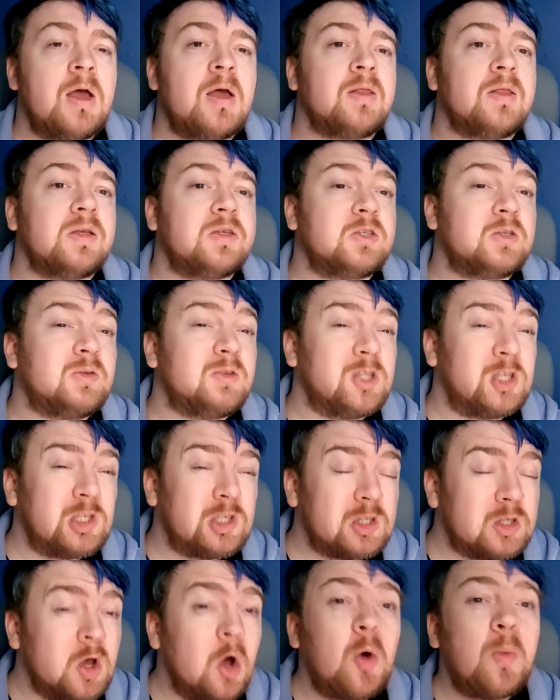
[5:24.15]
There's
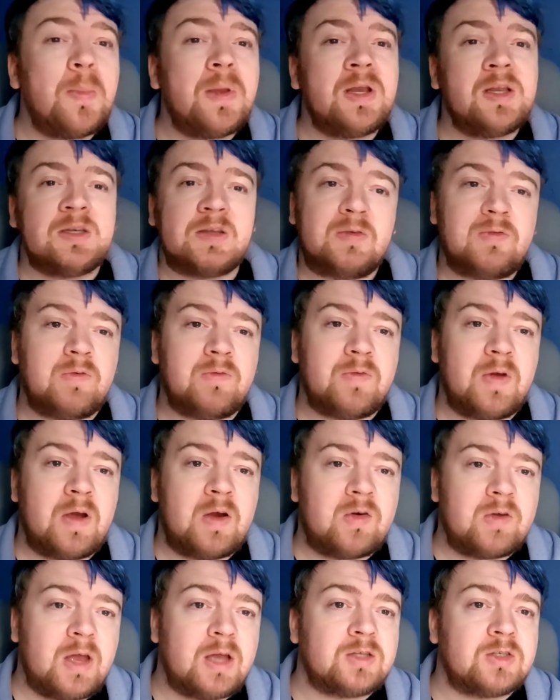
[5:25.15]
so many different
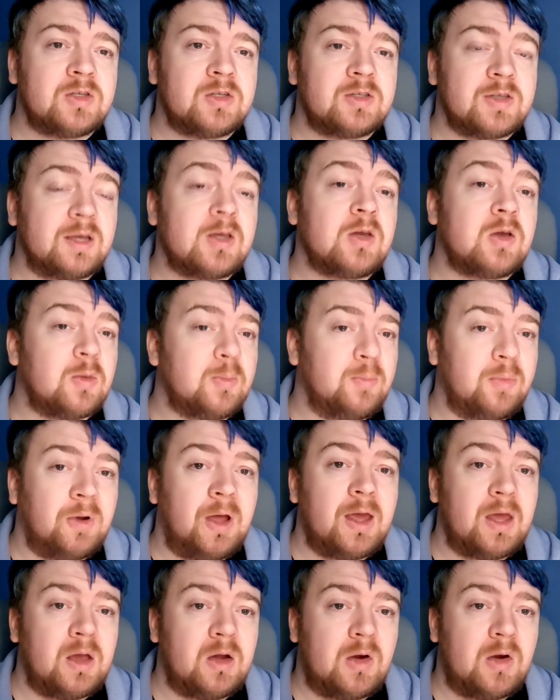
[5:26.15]
variations that you can
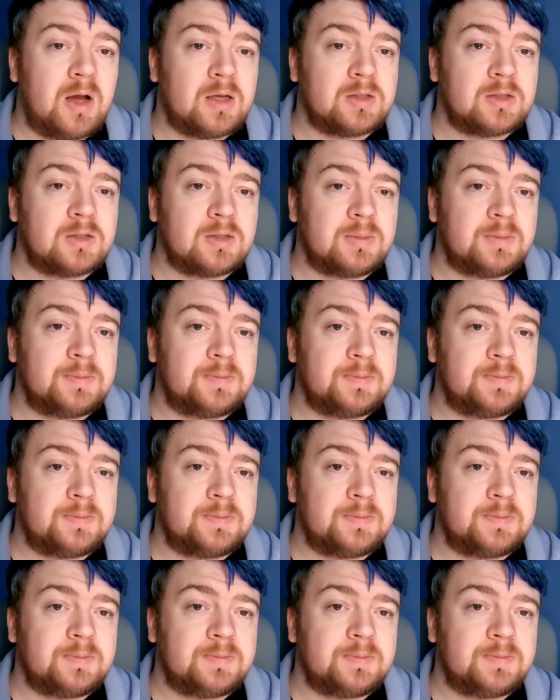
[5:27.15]
play her as.